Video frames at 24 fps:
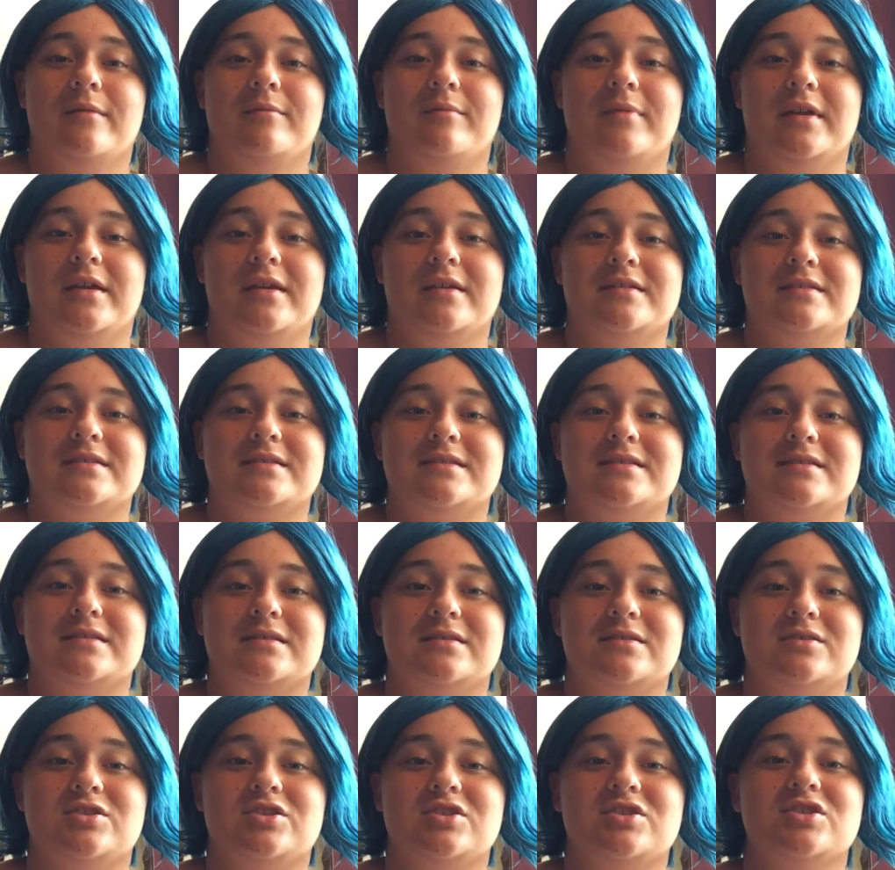because
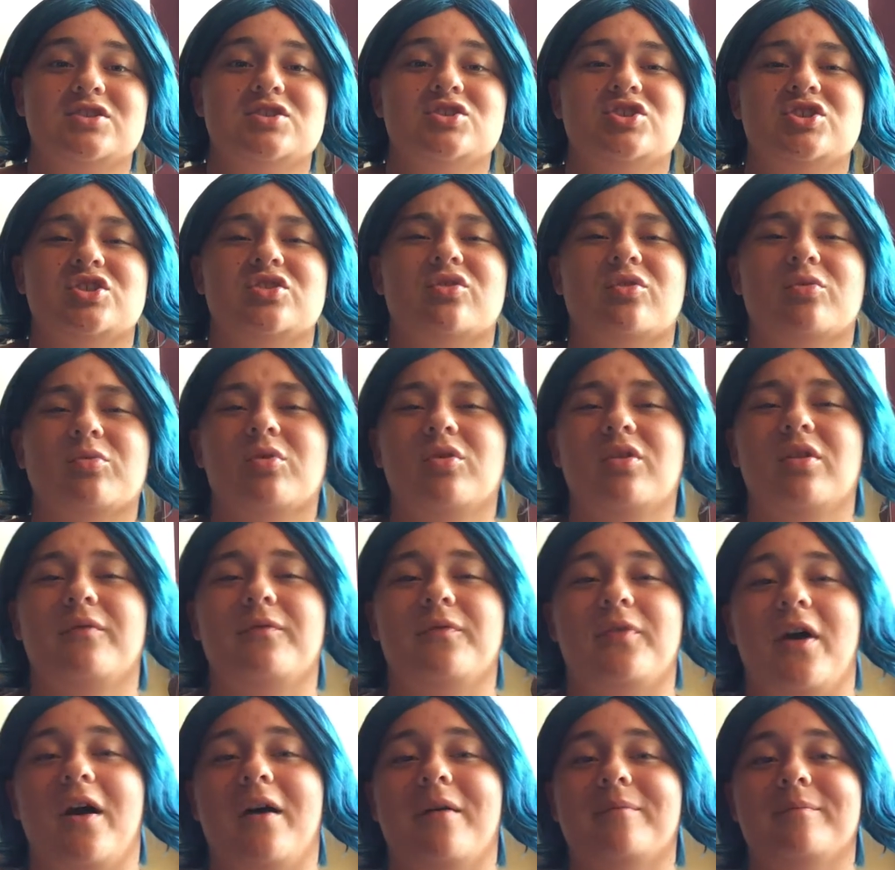just a general rule of
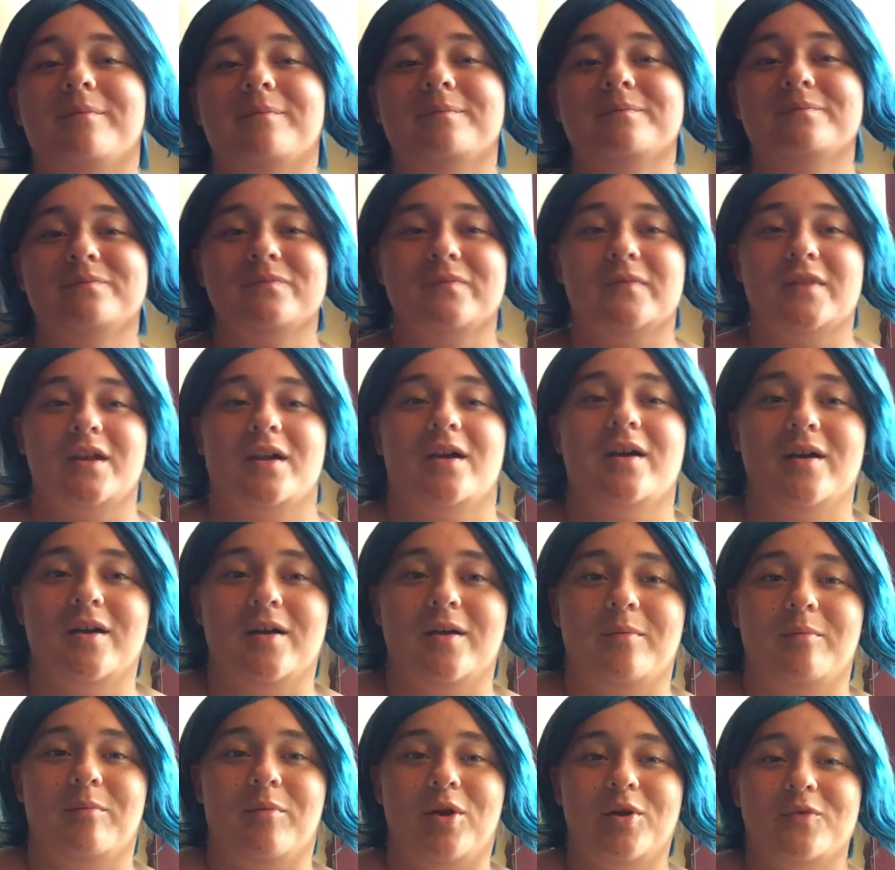thumb,
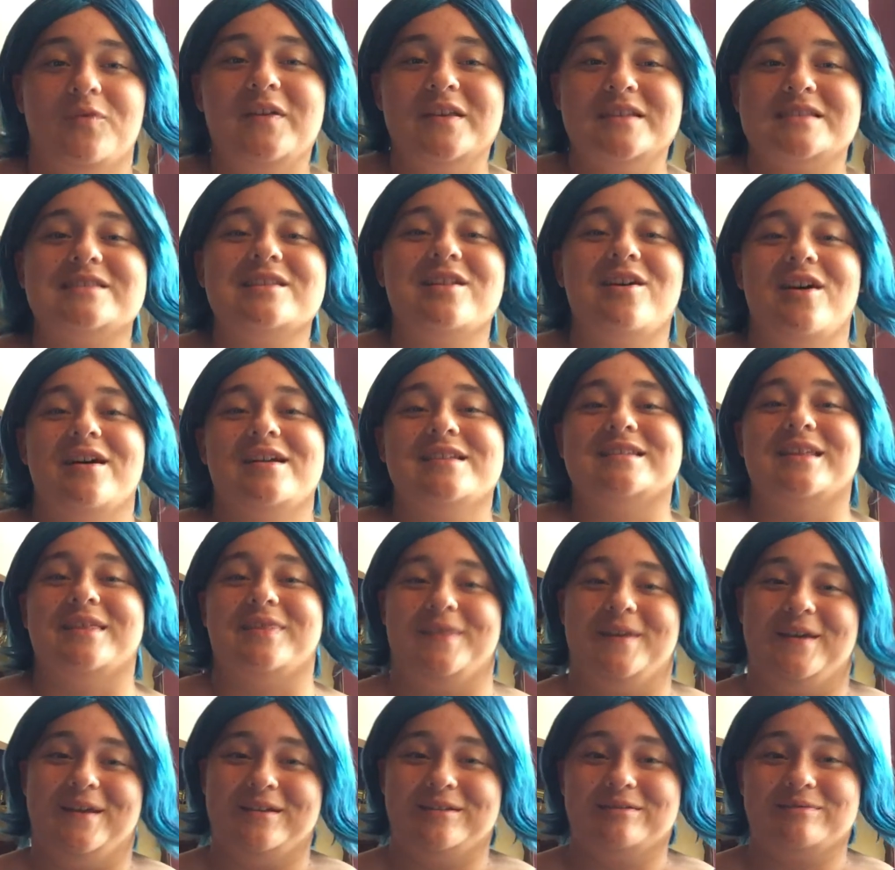Murphy's Law is a
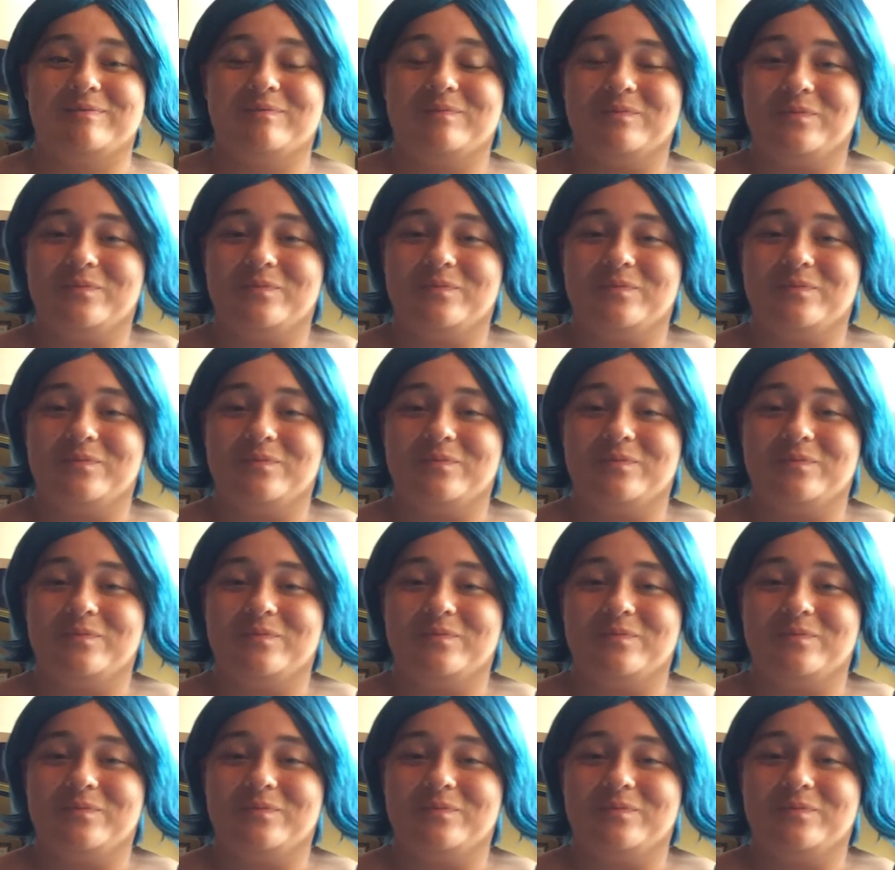thing.